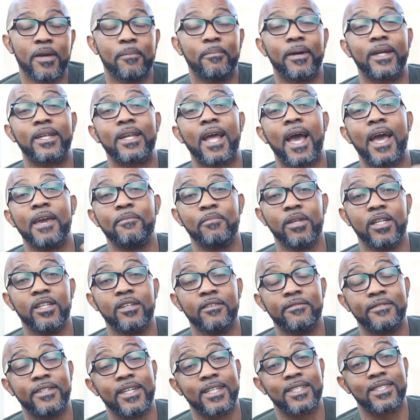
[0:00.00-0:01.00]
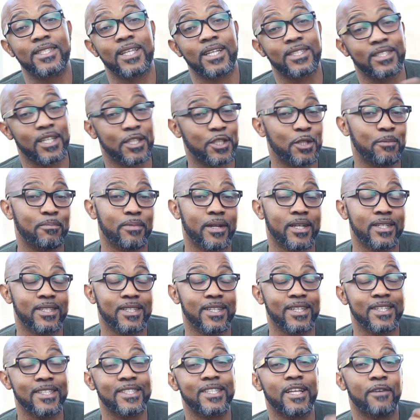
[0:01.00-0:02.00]
But I believe that succession
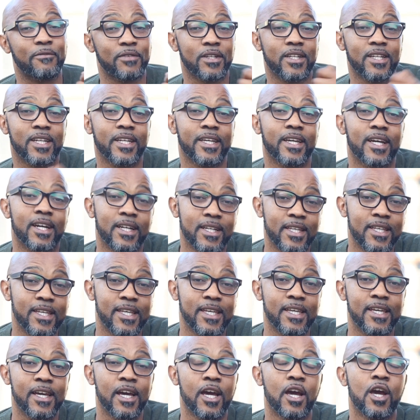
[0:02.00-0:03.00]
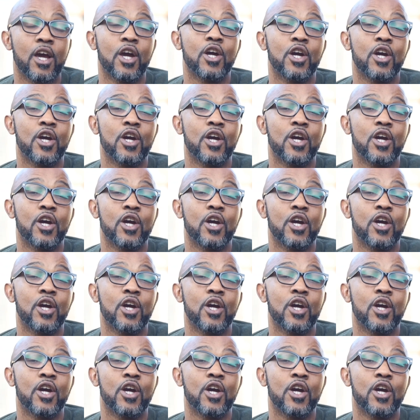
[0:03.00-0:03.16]
planting is definitely a key